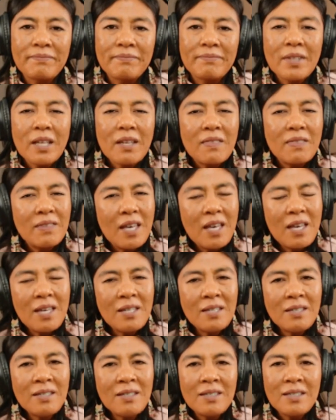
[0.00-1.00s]

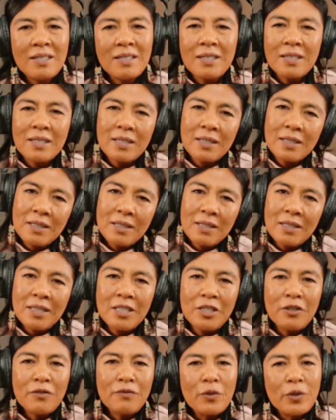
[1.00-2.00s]
Then,
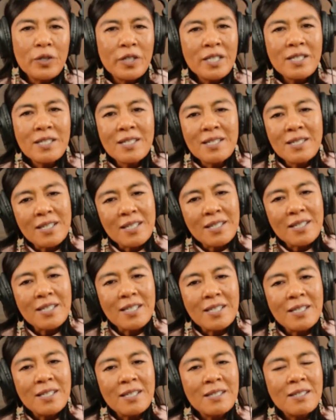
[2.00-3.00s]
in your 40s to
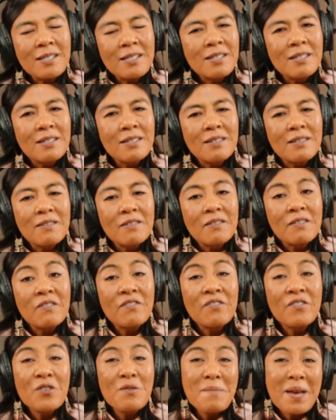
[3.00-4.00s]
60s,
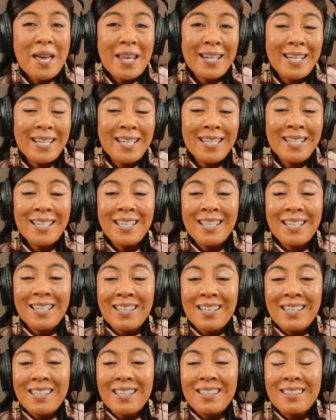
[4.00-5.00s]
for many,
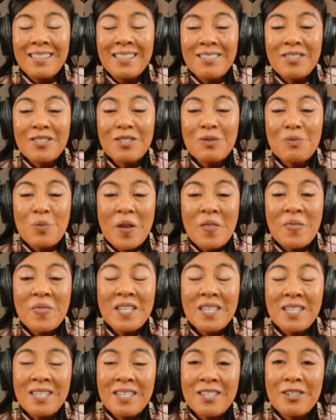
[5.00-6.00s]
this is when
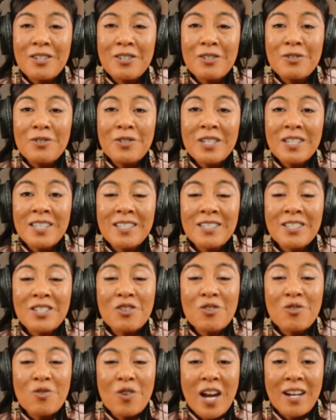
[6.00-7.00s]
the ego gets
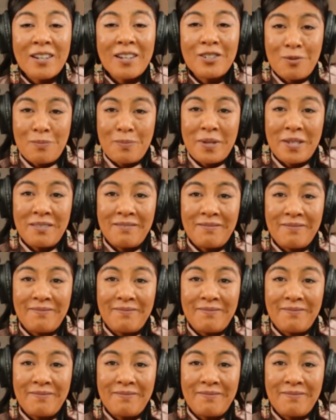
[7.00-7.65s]
cracked open.